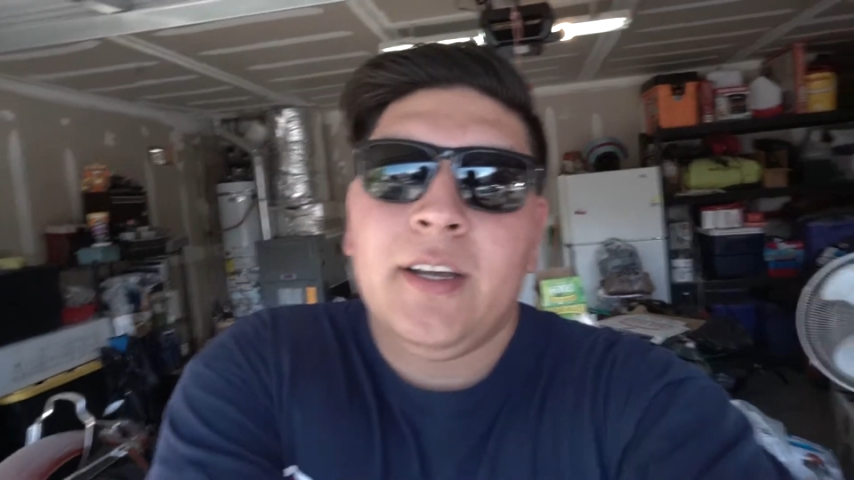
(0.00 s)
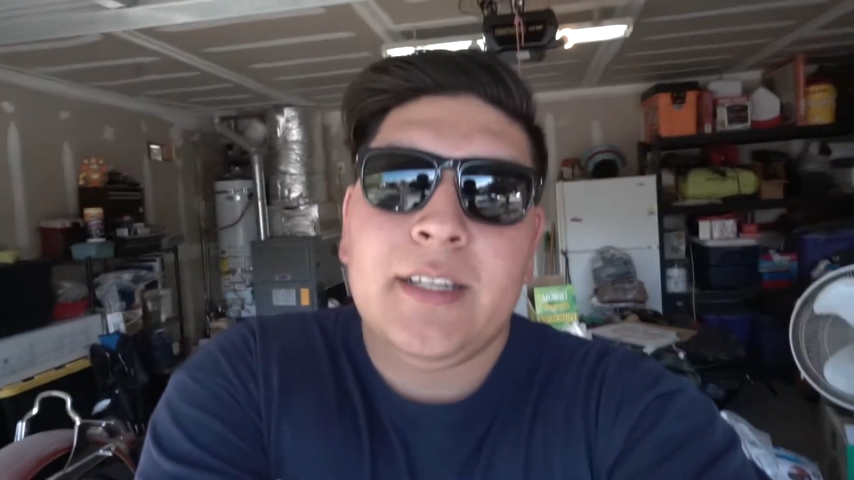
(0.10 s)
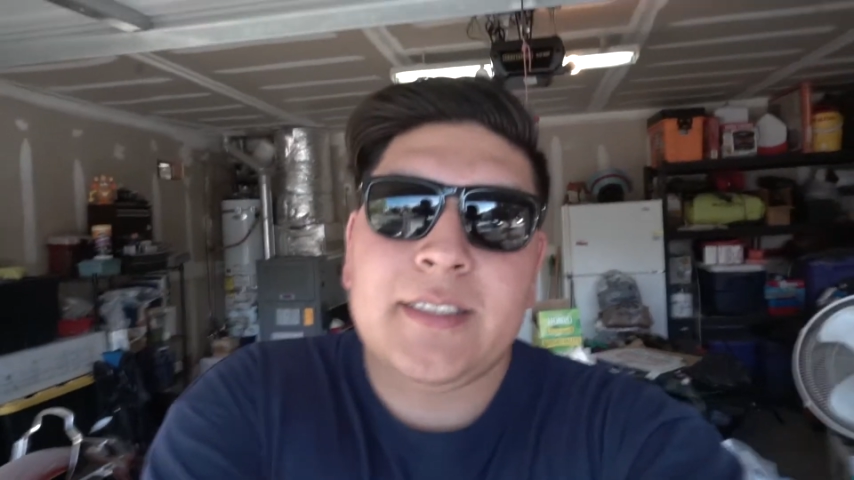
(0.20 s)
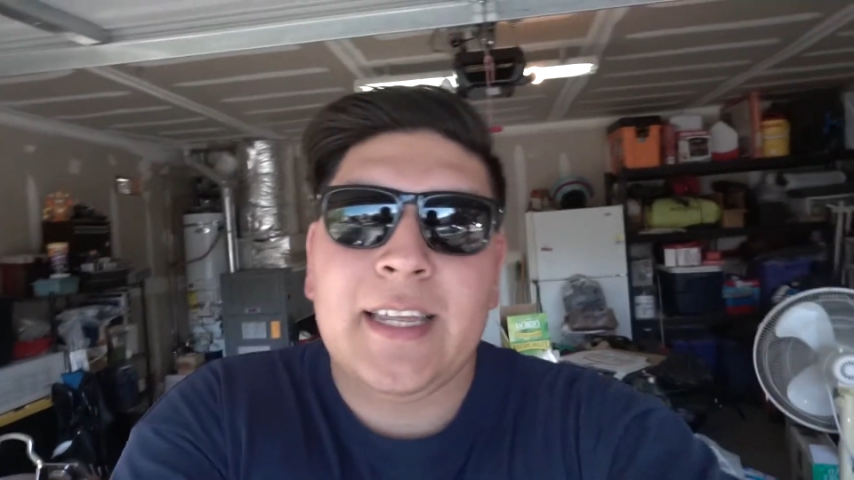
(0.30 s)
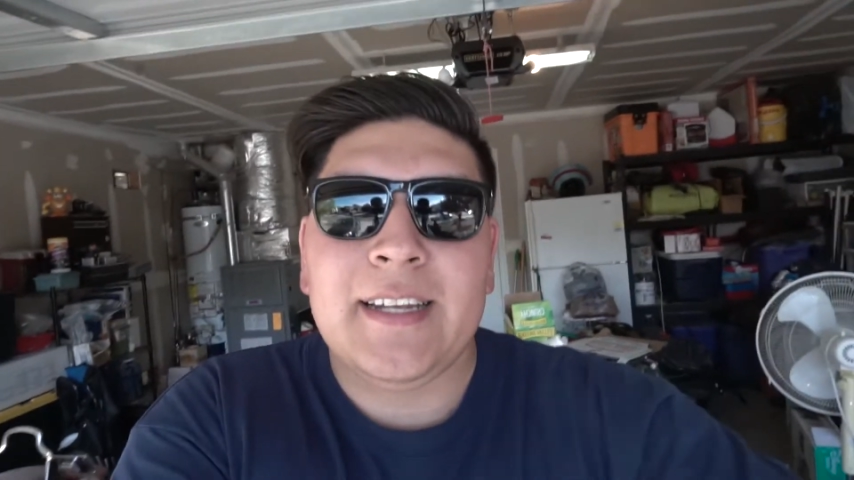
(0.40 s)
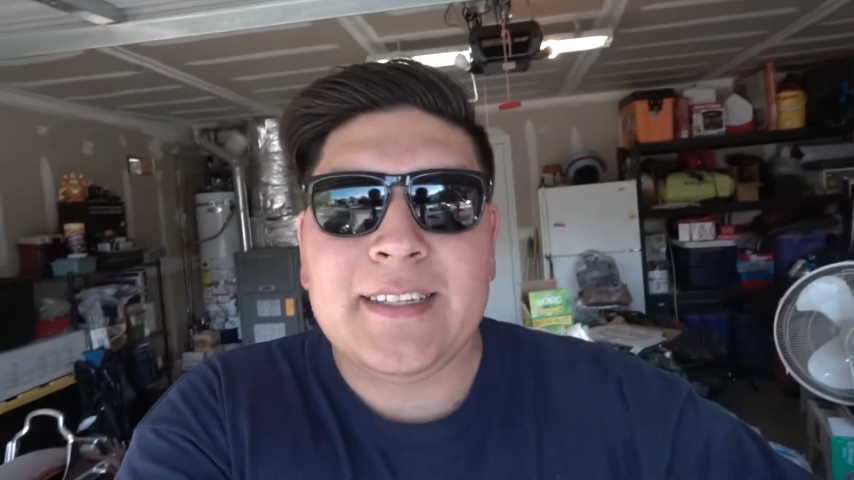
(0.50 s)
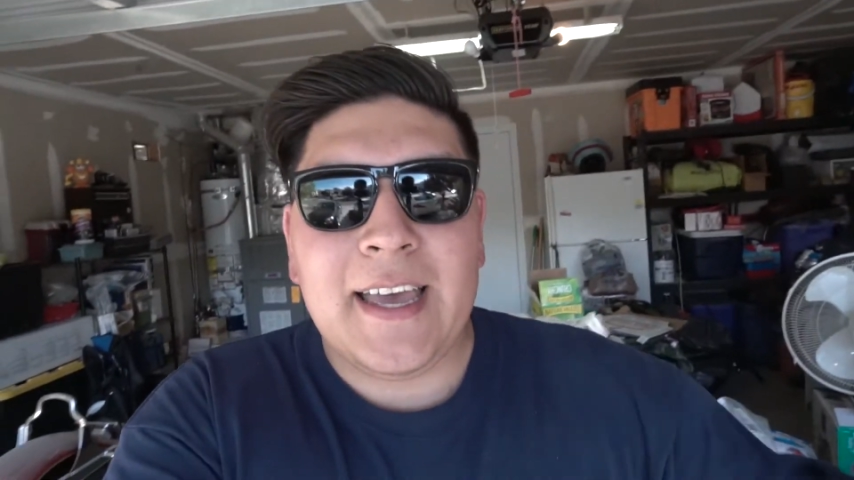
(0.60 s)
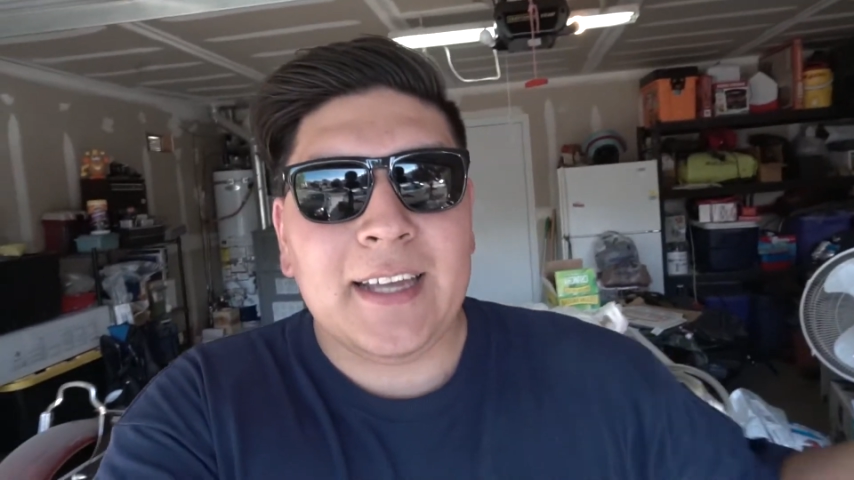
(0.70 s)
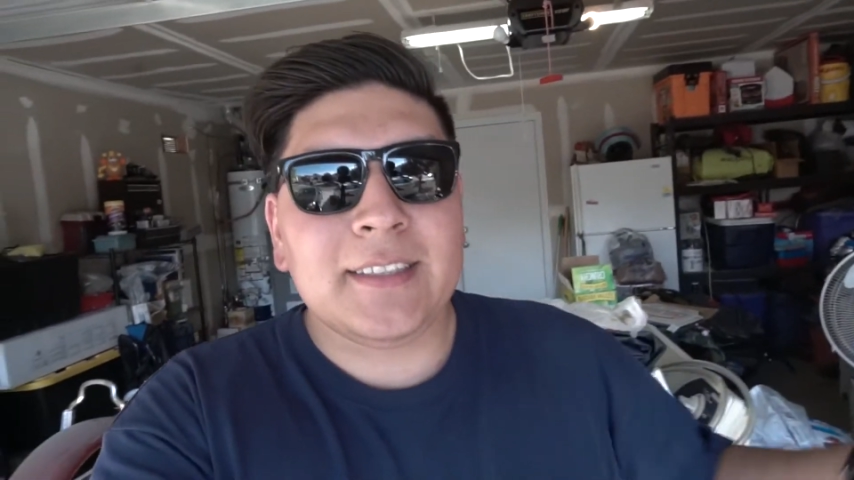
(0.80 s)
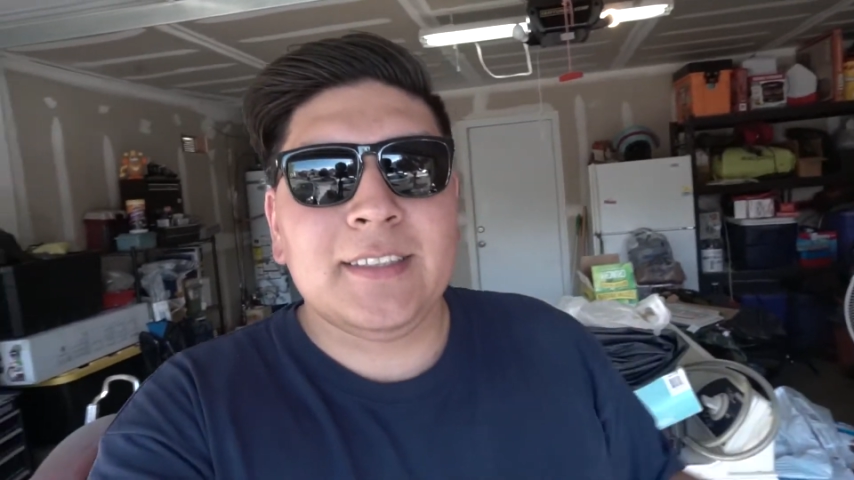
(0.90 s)
It stayed
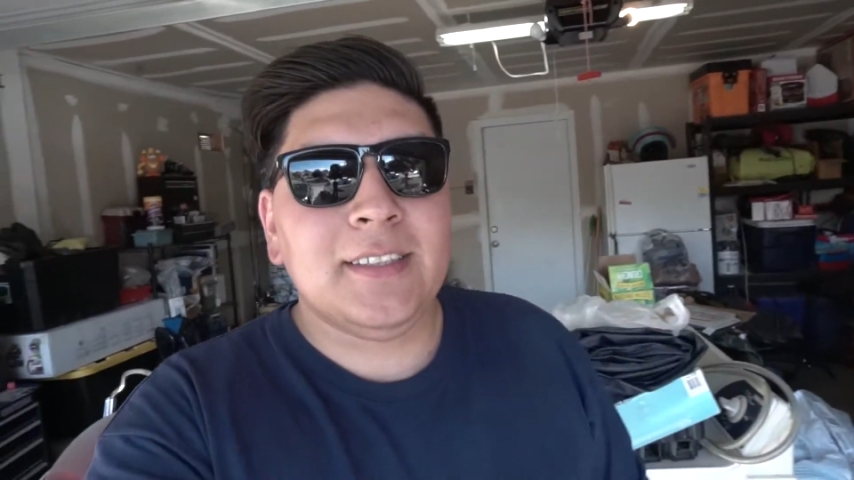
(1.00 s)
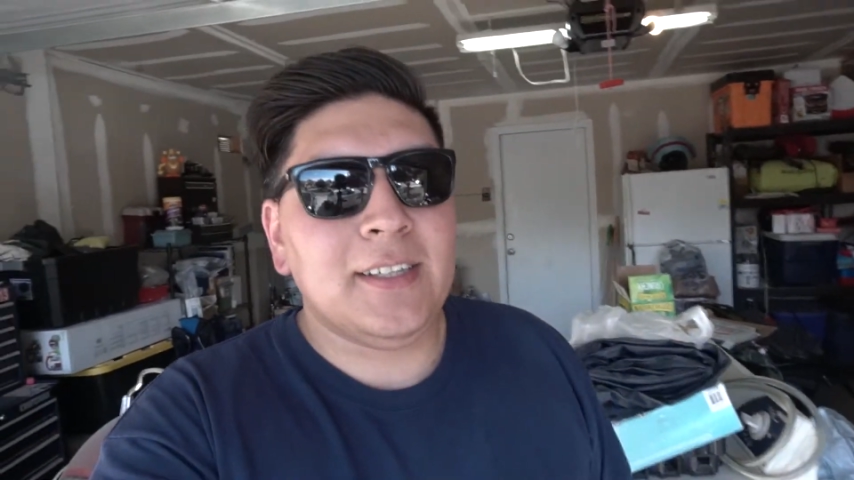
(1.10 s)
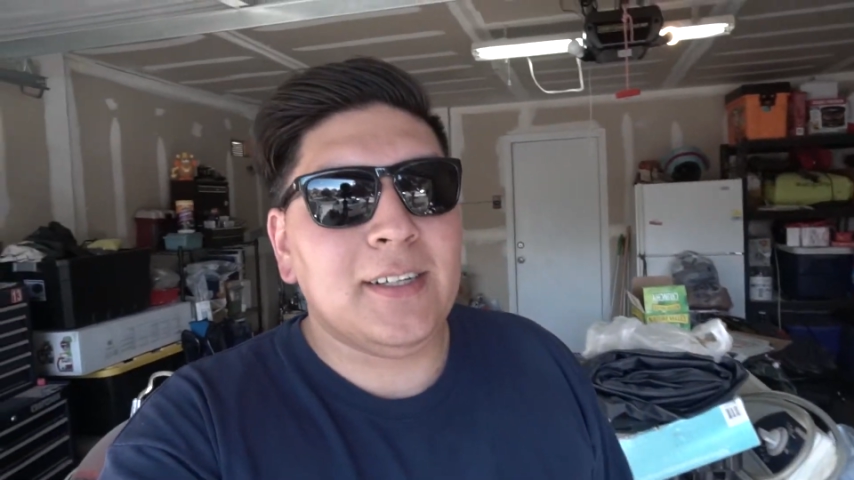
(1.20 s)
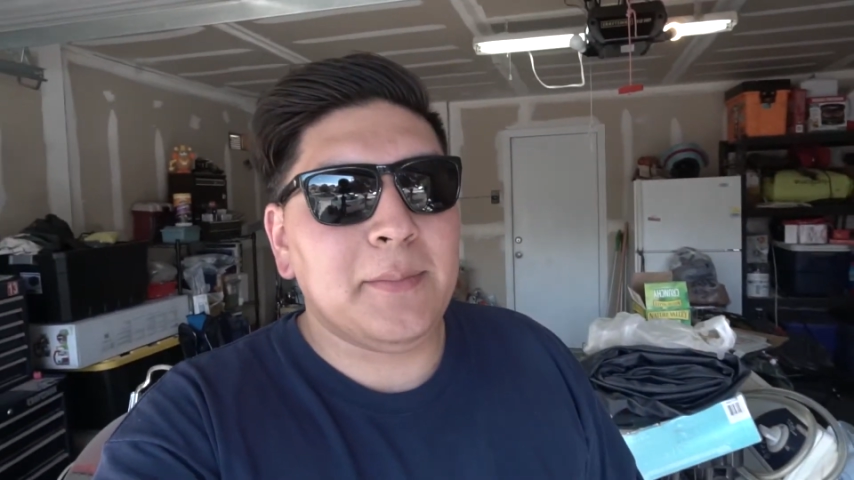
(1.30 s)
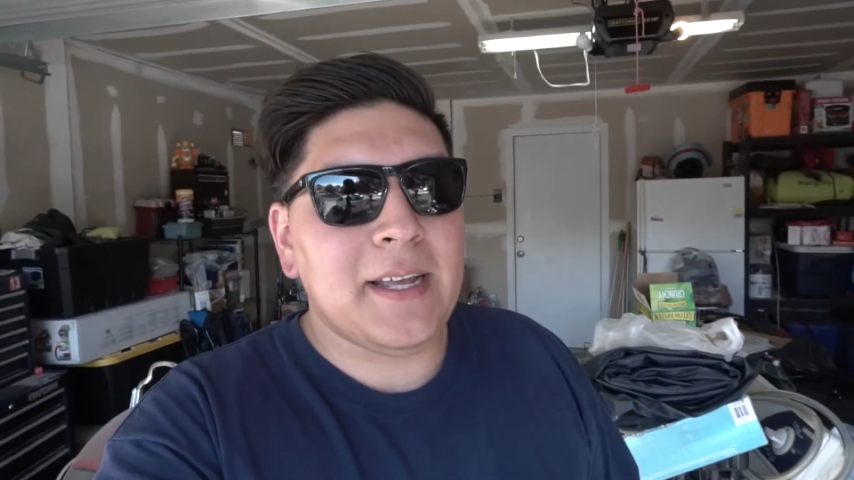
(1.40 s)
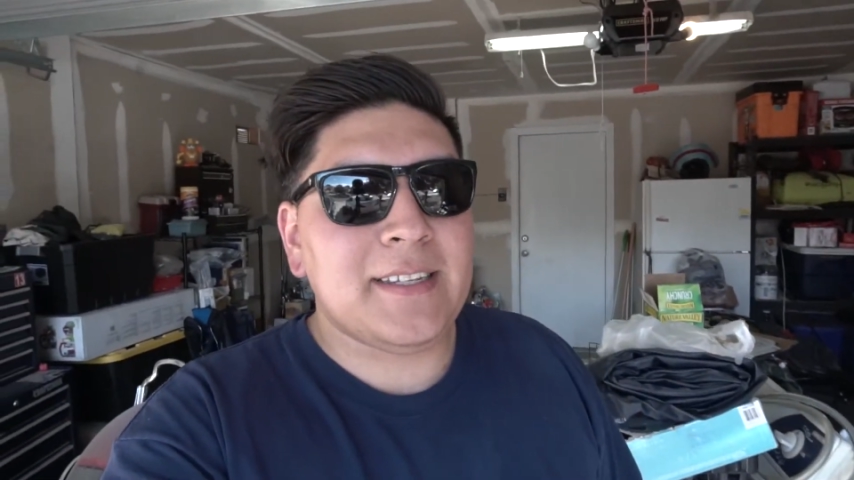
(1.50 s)
intact. I